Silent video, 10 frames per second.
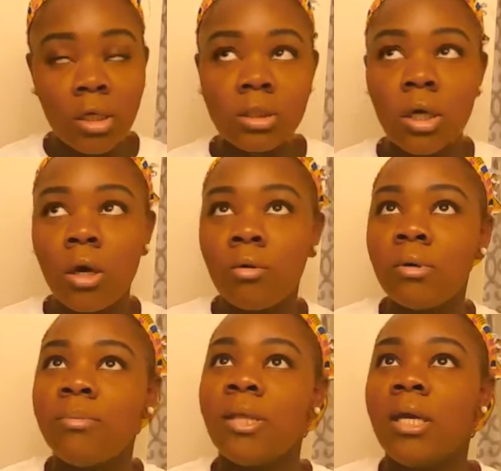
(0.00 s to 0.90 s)
So
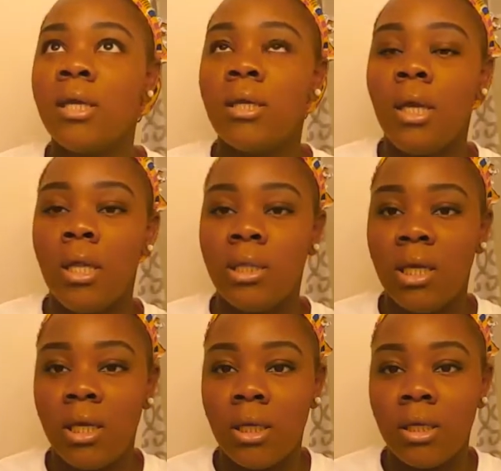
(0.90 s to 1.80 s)
we're playing, and
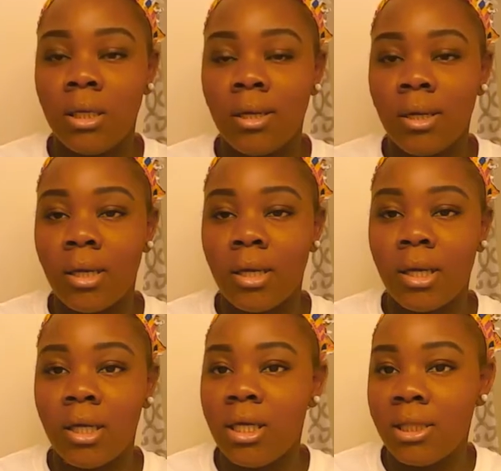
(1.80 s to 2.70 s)
then
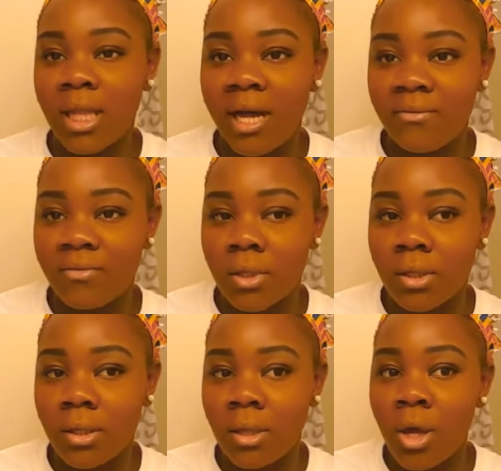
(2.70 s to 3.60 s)
he laughed.
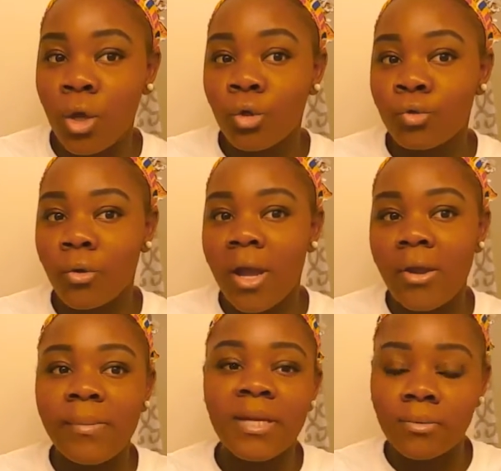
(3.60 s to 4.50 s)
So
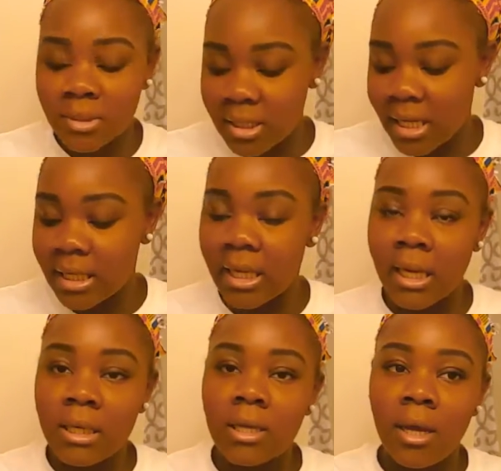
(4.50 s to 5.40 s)
everybody was like
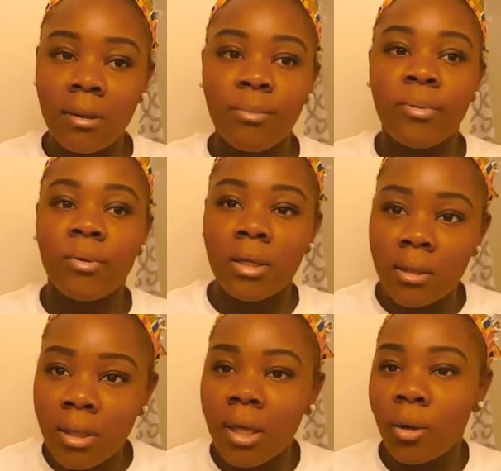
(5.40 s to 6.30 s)
getting up
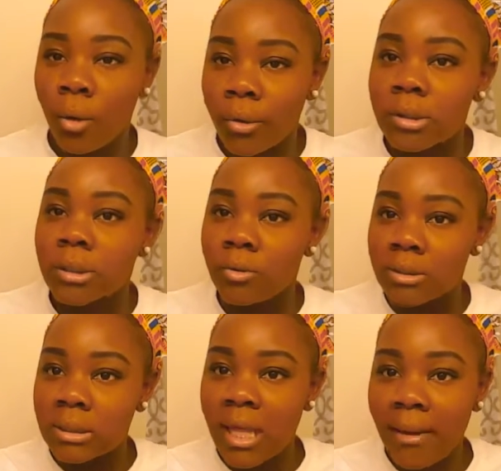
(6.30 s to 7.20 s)
and going to
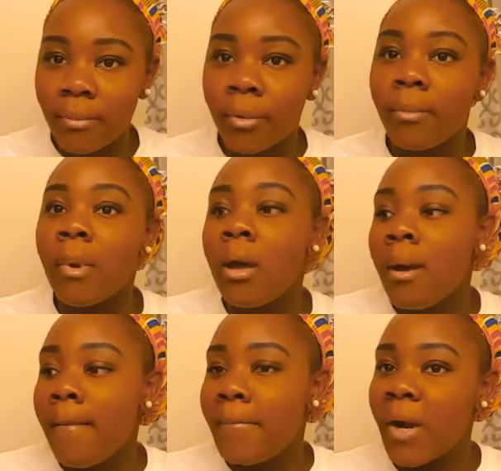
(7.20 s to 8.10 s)
go slap him.
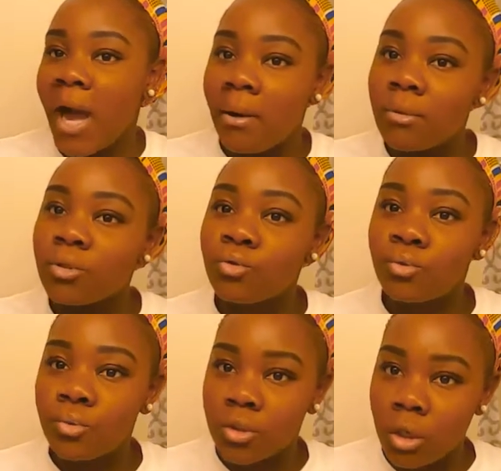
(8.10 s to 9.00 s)
But I was
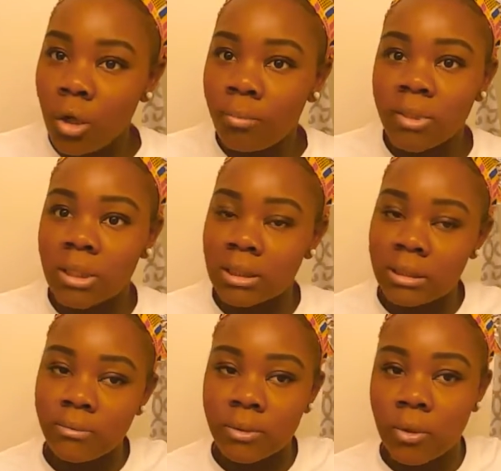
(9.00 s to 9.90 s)
too slow because
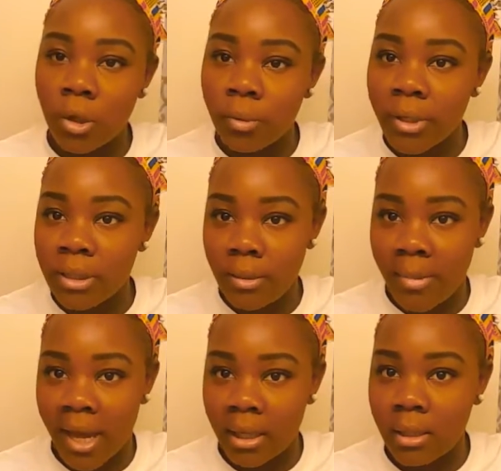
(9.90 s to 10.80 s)
he was all the way in the
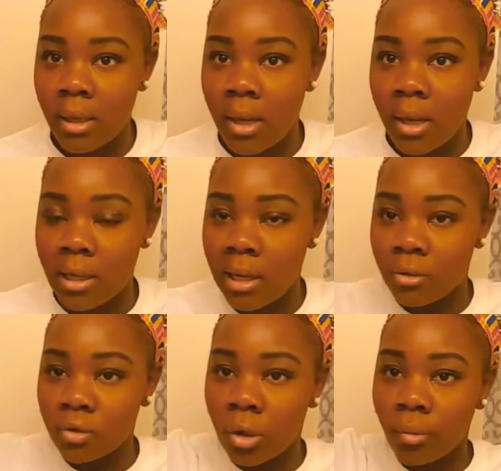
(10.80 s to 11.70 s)
back and I
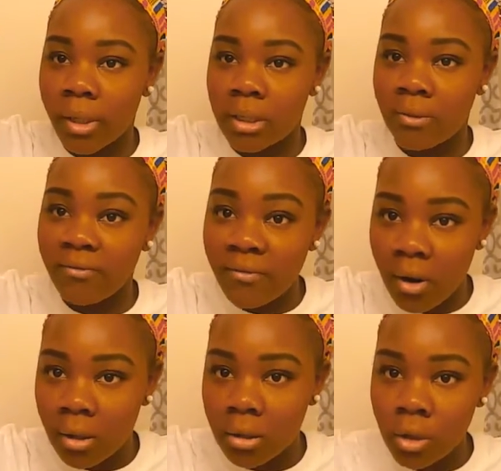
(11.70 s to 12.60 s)
was all the way in the
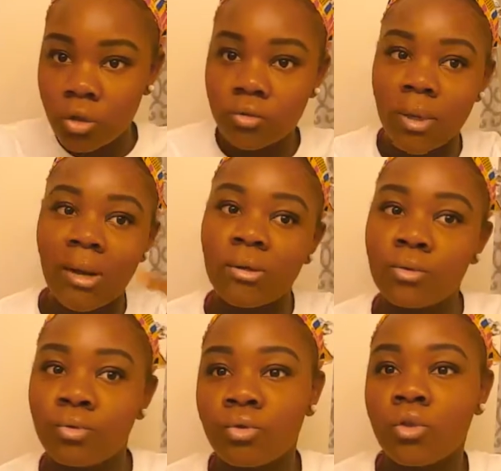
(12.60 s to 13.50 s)
front. So I
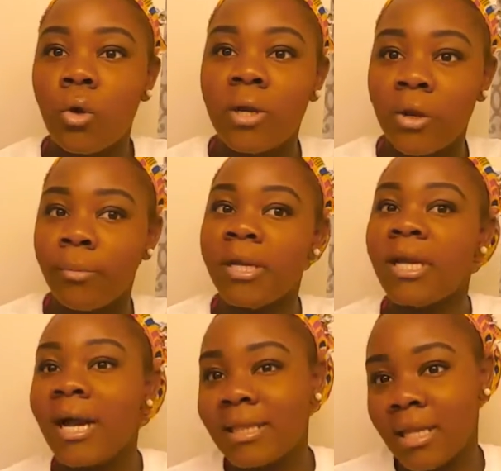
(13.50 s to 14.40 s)
was too slow and
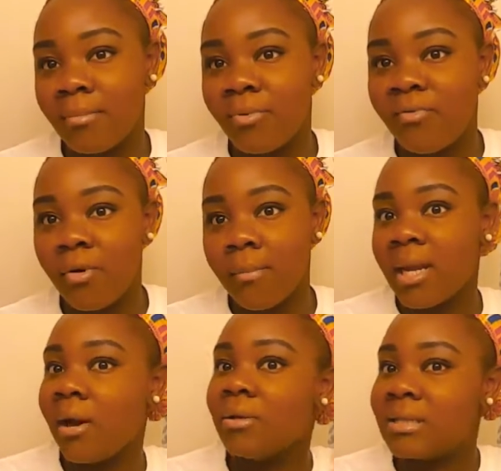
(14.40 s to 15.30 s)
everybody got there before me
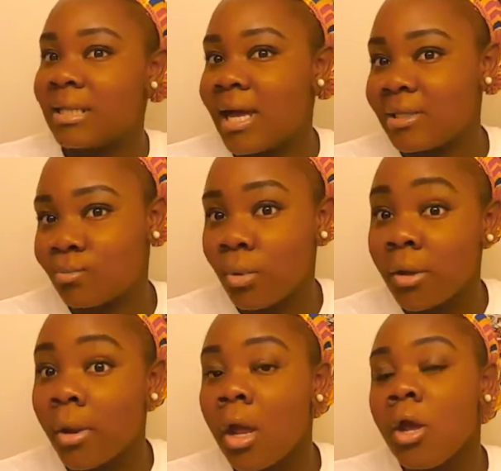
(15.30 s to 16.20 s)
and I was the last
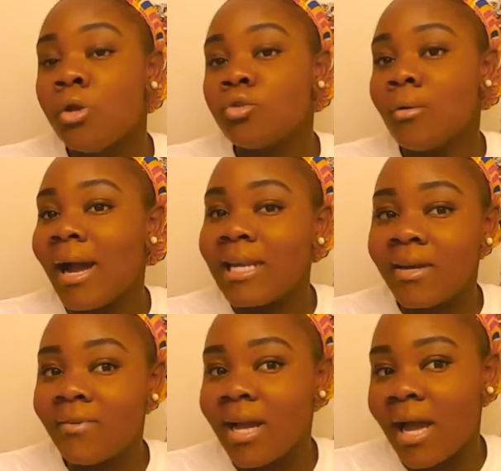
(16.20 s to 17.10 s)
one. So I
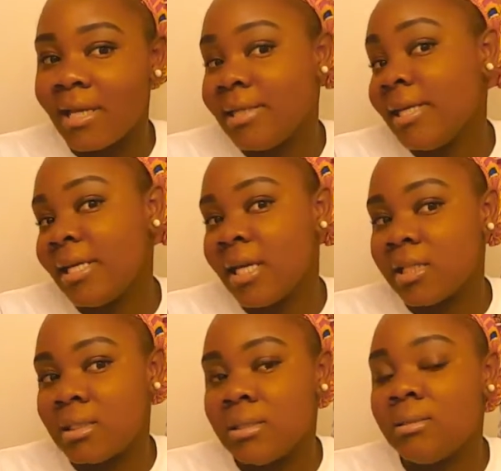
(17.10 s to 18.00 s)
didn't
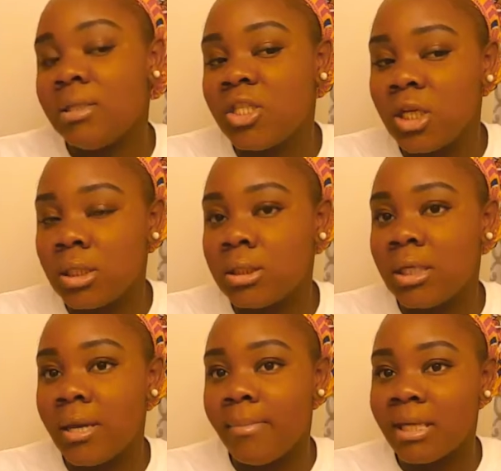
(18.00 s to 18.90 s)
get the chance to
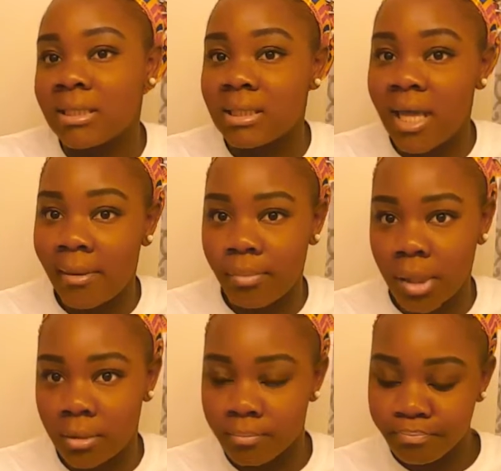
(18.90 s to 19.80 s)
get my slap
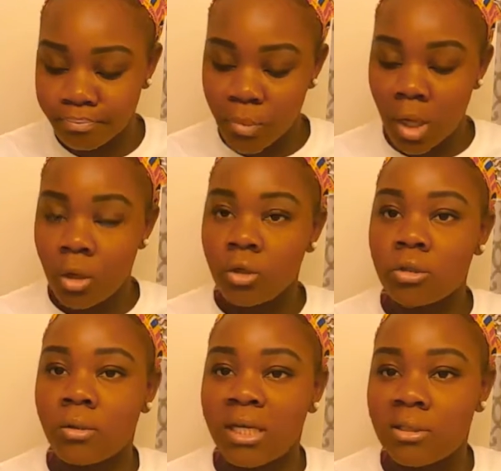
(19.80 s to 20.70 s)
in.
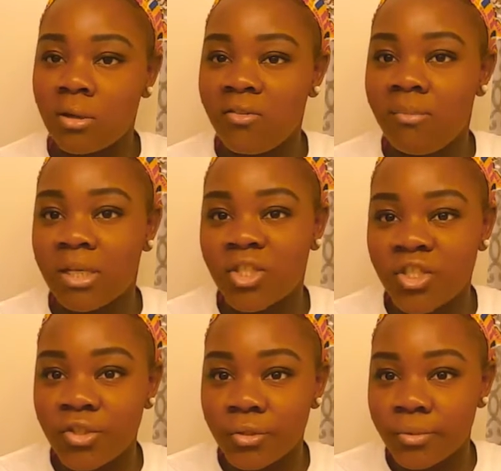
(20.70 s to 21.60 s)
So I took off my
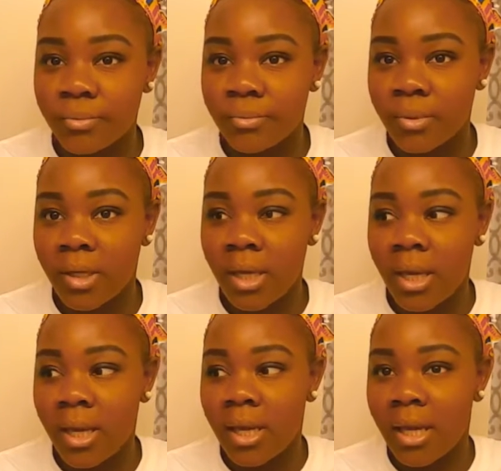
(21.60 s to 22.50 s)
shoe
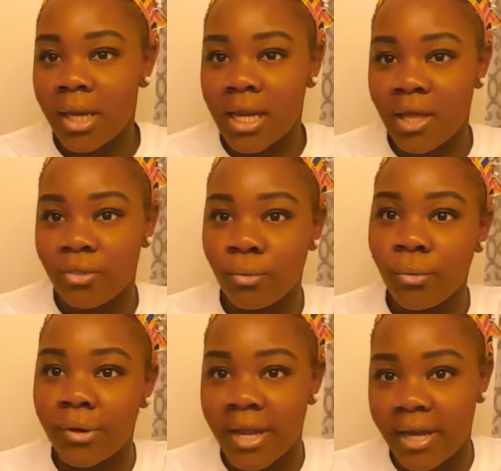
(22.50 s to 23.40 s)
and I
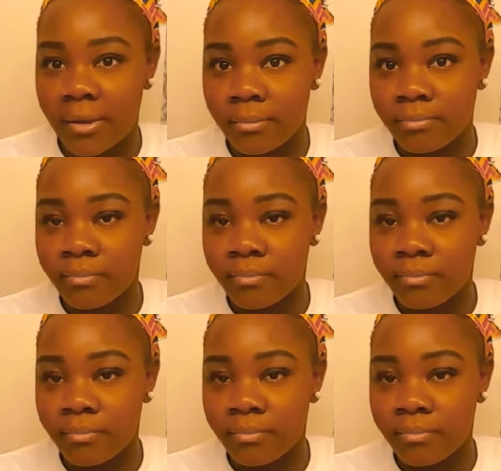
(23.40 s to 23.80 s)
threw it at him.